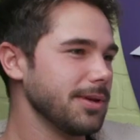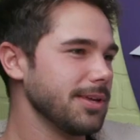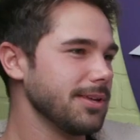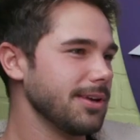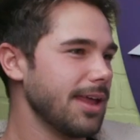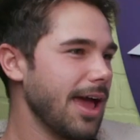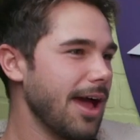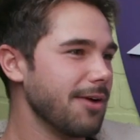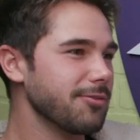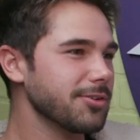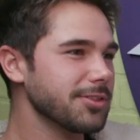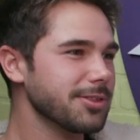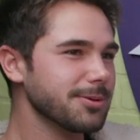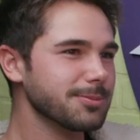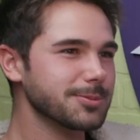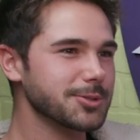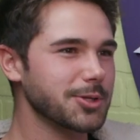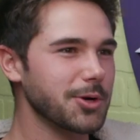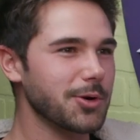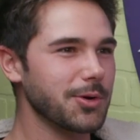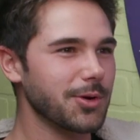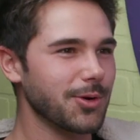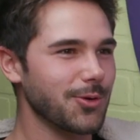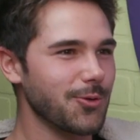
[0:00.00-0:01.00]
mean, everything was
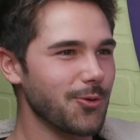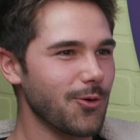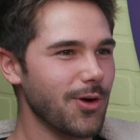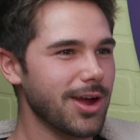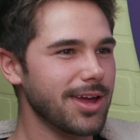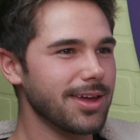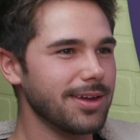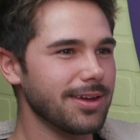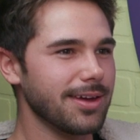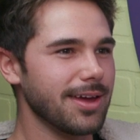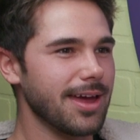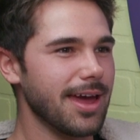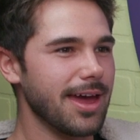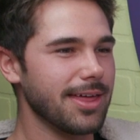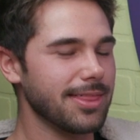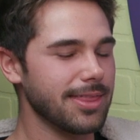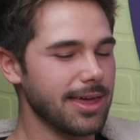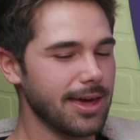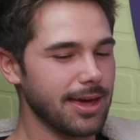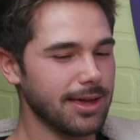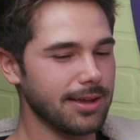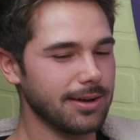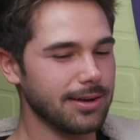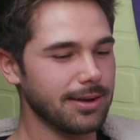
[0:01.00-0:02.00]
going great, and
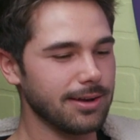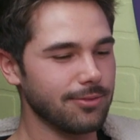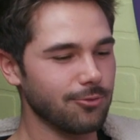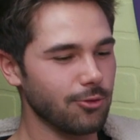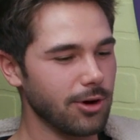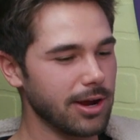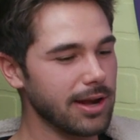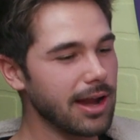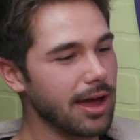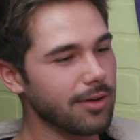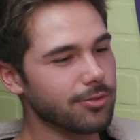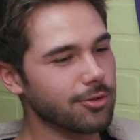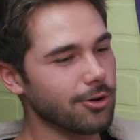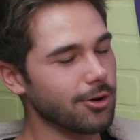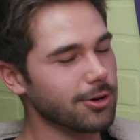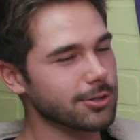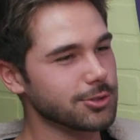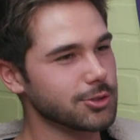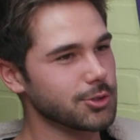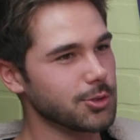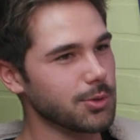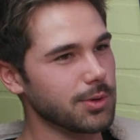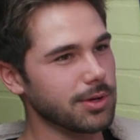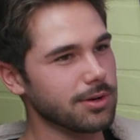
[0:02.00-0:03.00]
then right after our
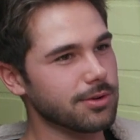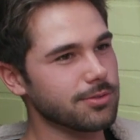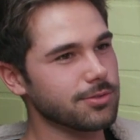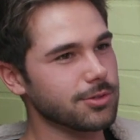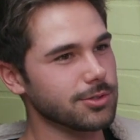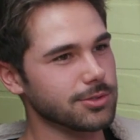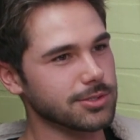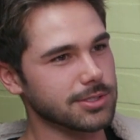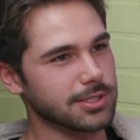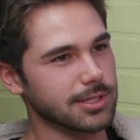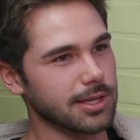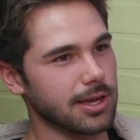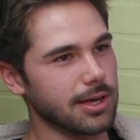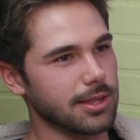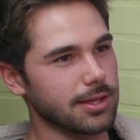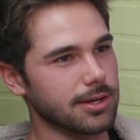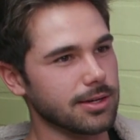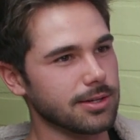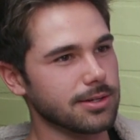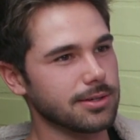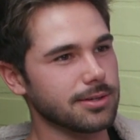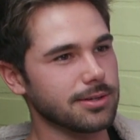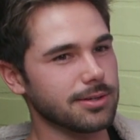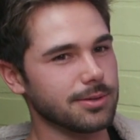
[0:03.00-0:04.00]
two interviews
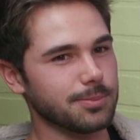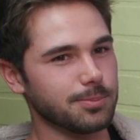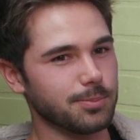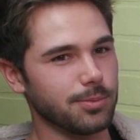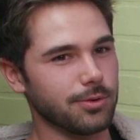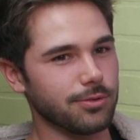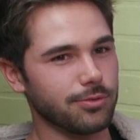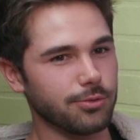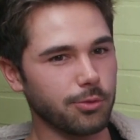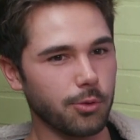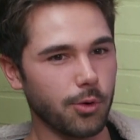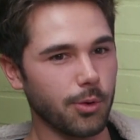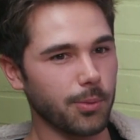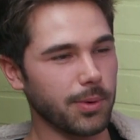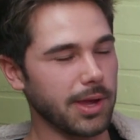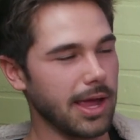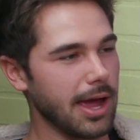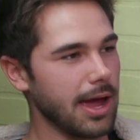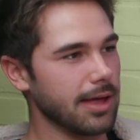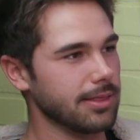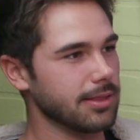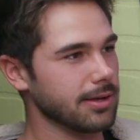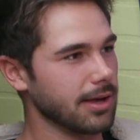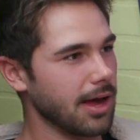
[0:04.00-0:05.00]
together, before we
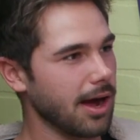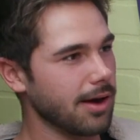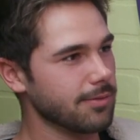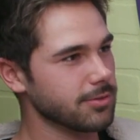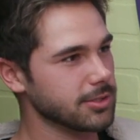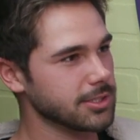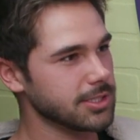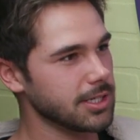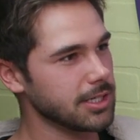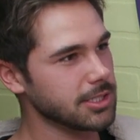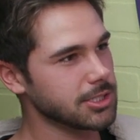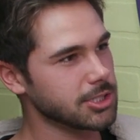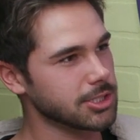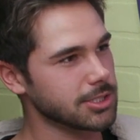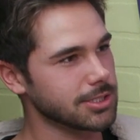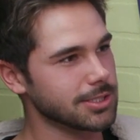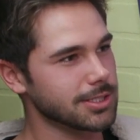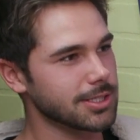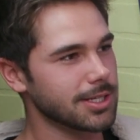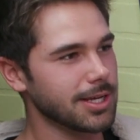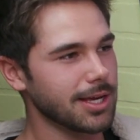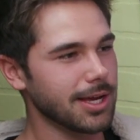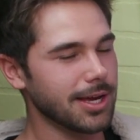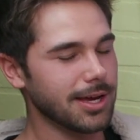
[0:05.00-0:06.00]
had the
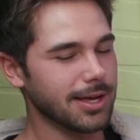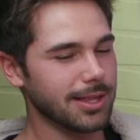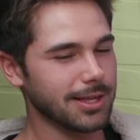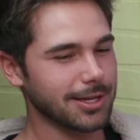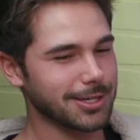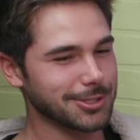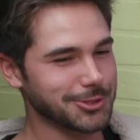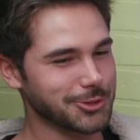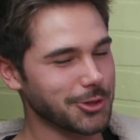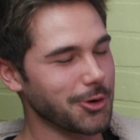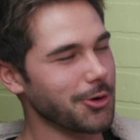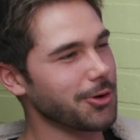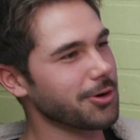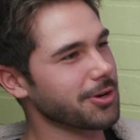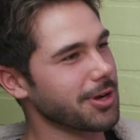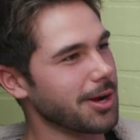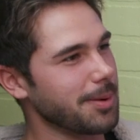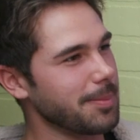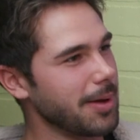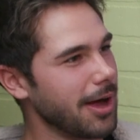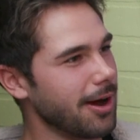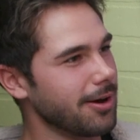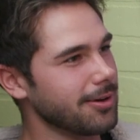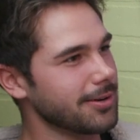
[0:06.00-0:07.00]
conversation, like I saw her
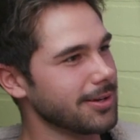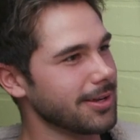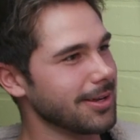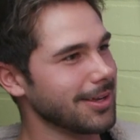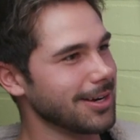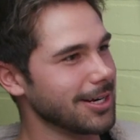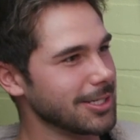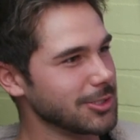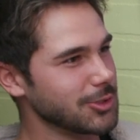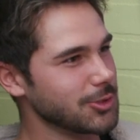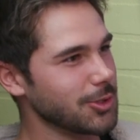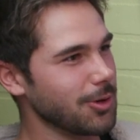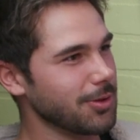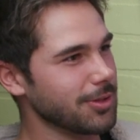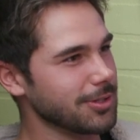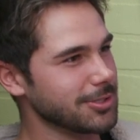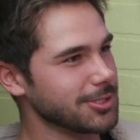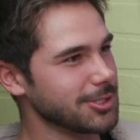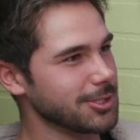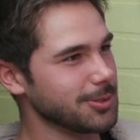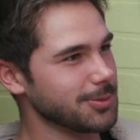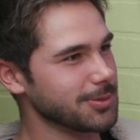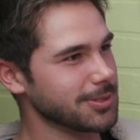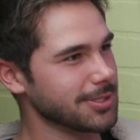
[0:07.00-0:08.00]
come out, and I saw that
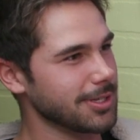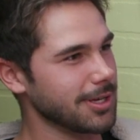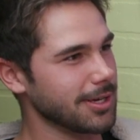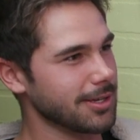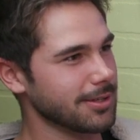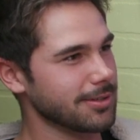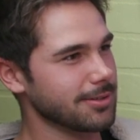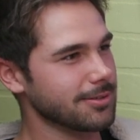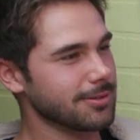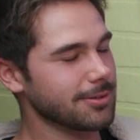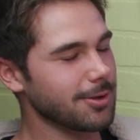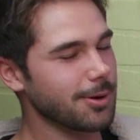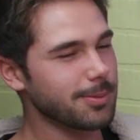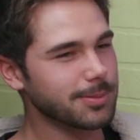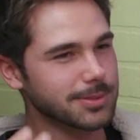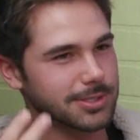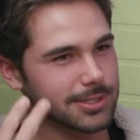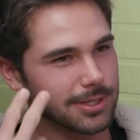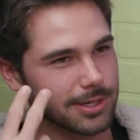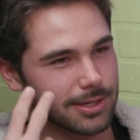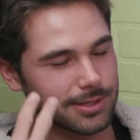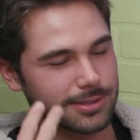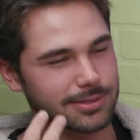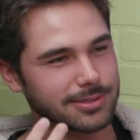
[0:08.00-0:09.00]
she was like
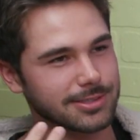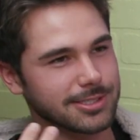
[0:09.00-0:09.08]
almost like